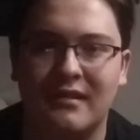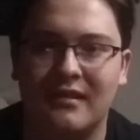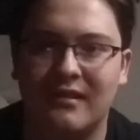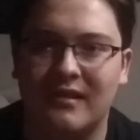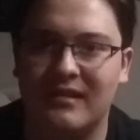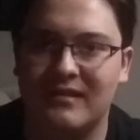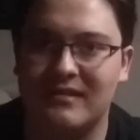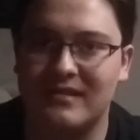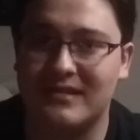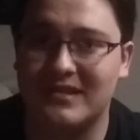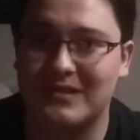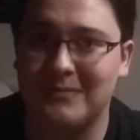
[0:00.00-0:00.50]

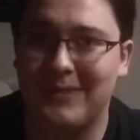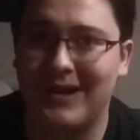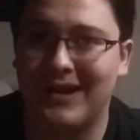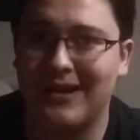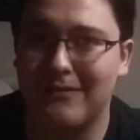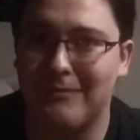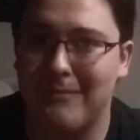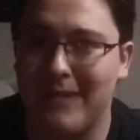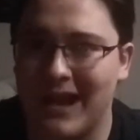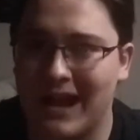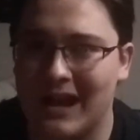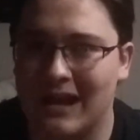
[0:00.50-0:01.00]
because it's about
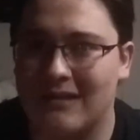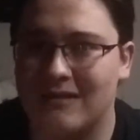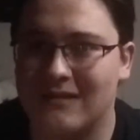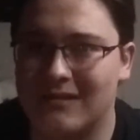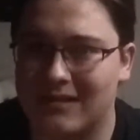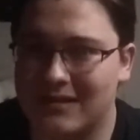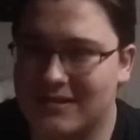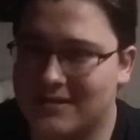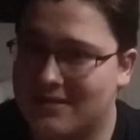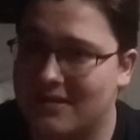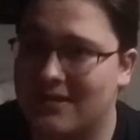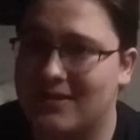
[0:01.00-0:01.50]
a man
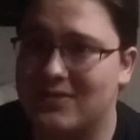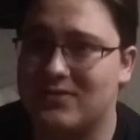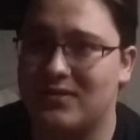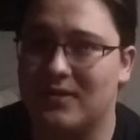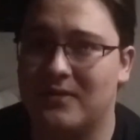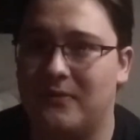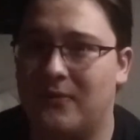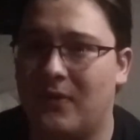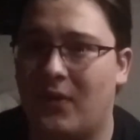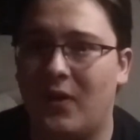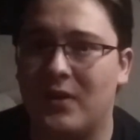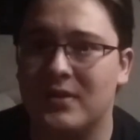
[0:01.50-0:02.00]
that essentially
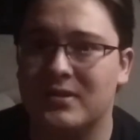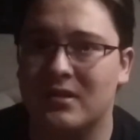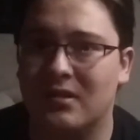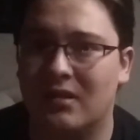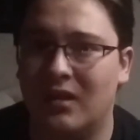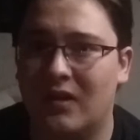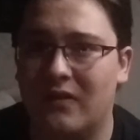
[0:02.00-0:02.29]
falls in